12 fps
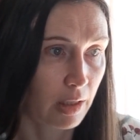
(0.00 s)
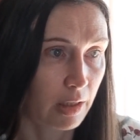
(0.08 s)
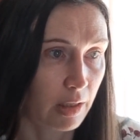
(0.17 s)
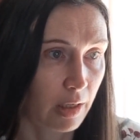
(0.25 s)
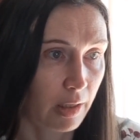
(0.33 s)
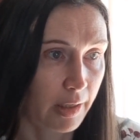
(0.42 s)
and
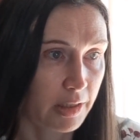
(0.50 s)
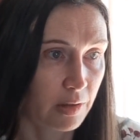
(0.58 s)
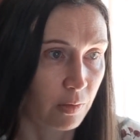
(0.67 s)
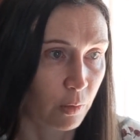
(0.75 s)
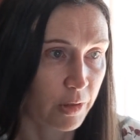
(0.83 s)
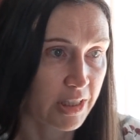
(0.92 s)
the
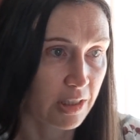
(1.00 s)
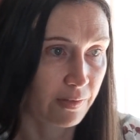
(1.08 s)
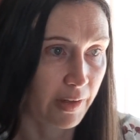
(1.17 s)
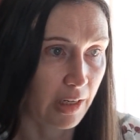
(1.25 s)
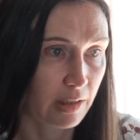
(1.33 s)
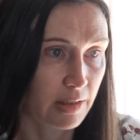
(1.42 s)
collective risk
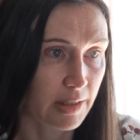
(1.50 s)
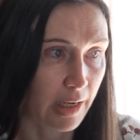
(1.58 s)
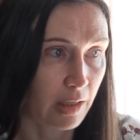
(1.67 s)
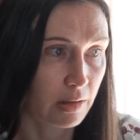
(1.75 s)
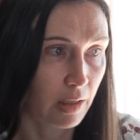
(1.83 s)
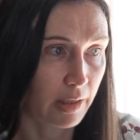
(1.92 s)
factors
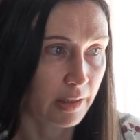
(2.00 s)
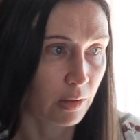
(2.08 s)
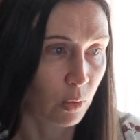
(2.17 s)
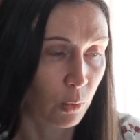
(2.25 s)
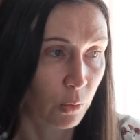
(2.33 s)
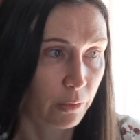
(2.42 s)
outlined in
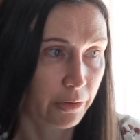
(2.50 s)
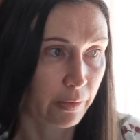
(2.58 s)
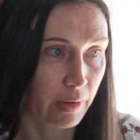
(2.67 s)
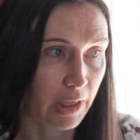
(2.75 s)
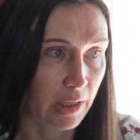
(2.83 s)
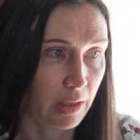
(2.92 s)
all
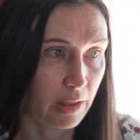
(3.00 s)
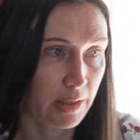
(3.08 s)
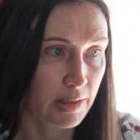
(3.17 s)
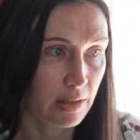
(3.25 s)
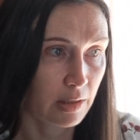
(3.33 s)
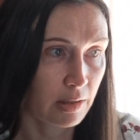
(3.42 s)
three
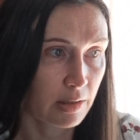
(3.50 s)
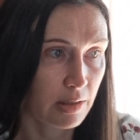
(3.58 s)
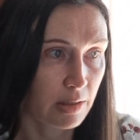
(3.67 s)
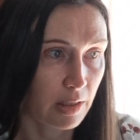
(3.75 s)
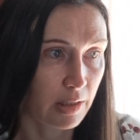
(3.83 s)
incidents,